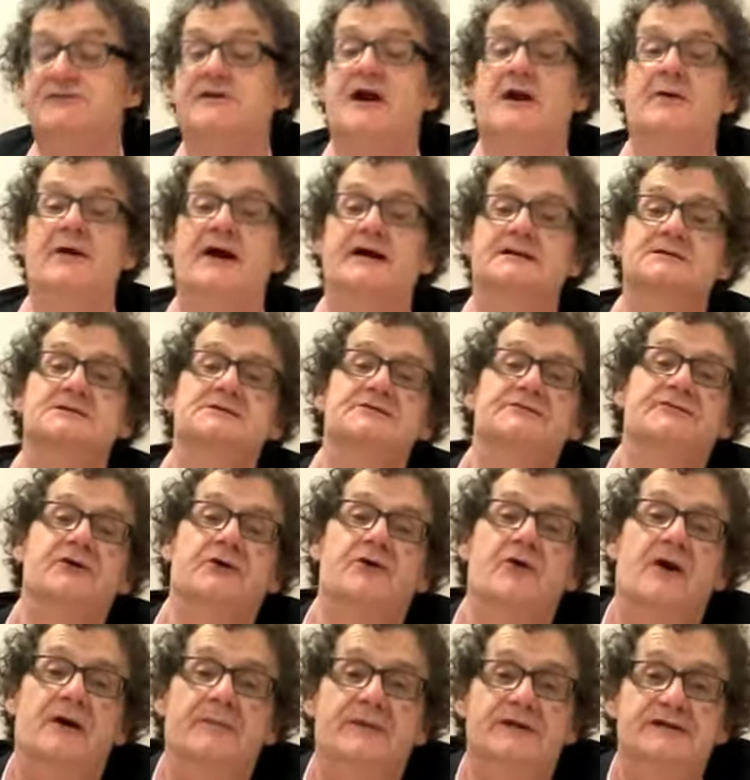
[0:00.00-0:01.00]
Director of the
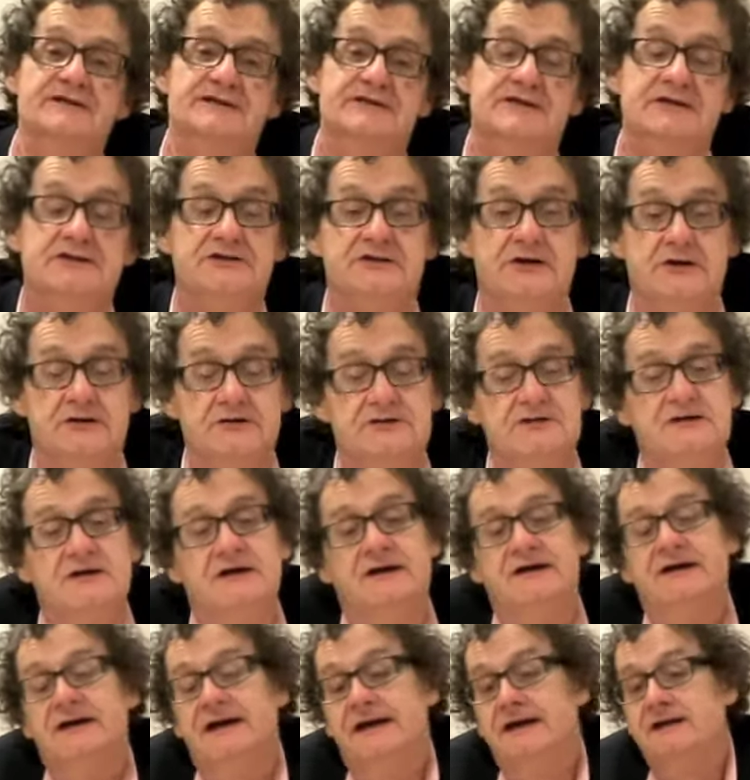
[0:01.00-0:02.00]
Grub Institute
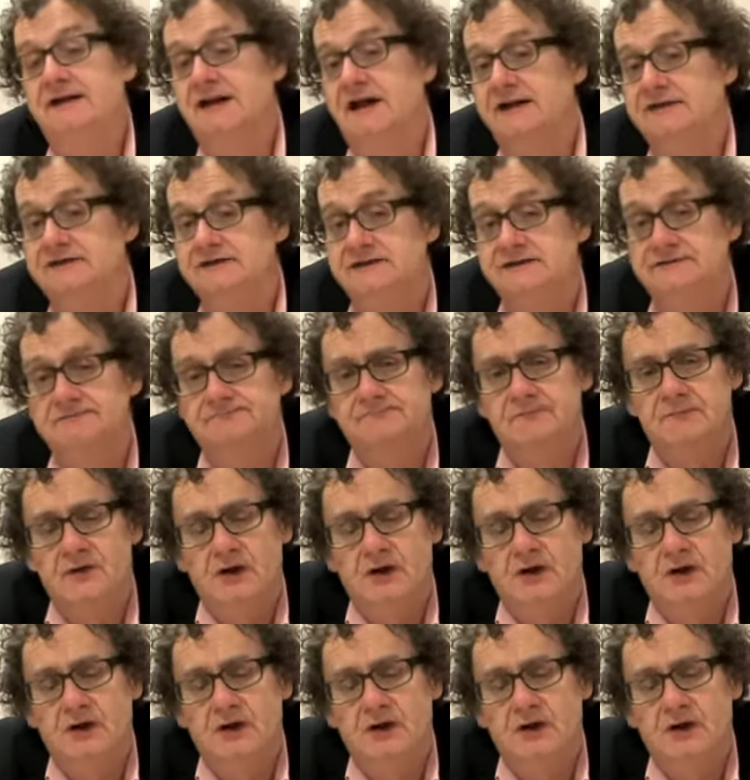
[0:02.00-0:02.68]
in London.